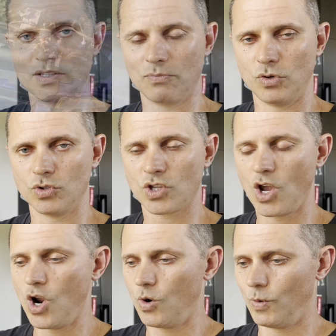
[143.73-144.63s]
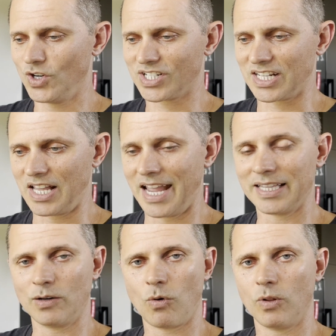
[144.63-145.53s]
of boost. We're just
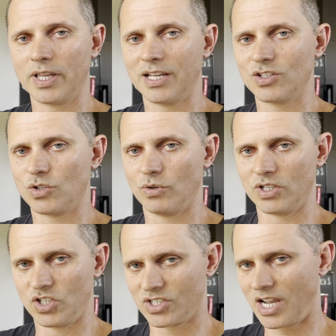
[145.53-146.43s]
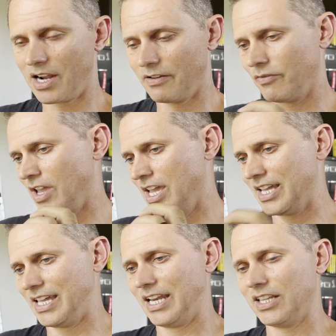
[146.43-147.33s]
lightly rolling into it, just kind of
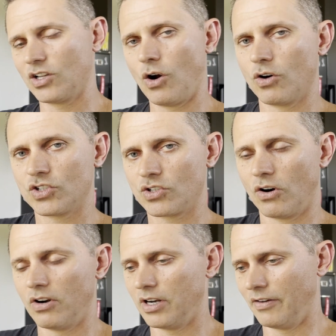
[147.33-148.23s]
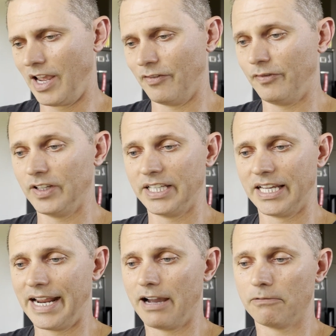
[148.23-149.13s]
getting the car started and, and feeling
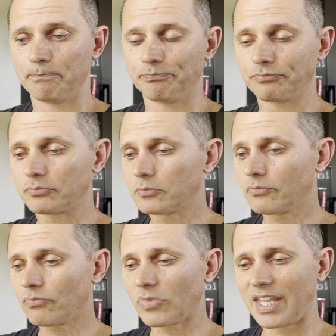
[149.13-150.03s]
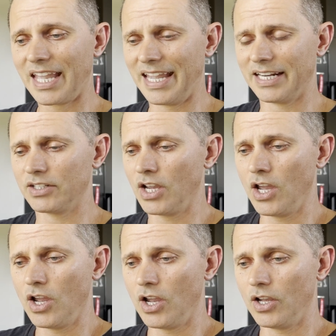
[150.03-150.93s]
it out. And
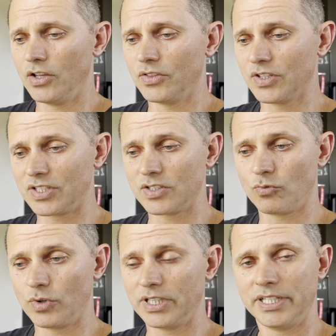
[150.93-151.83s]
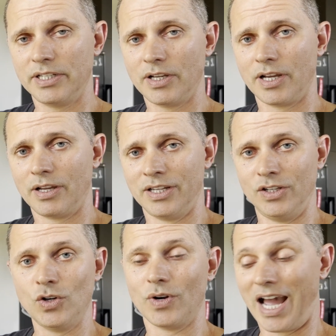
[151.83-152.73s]
this is really an,
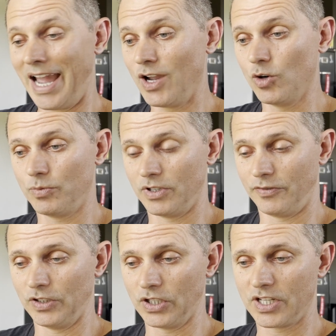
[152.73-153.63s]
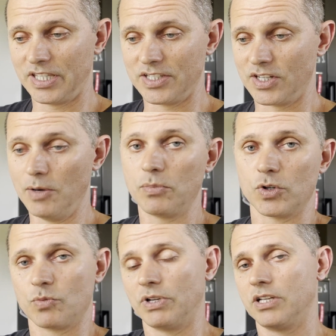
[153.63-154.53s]
you know, an eye-opener if you look at these
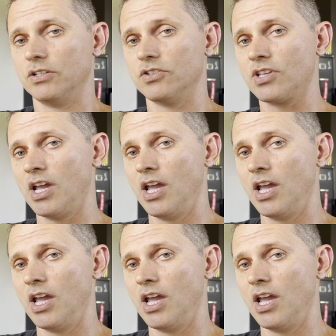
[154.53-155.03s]
numbers because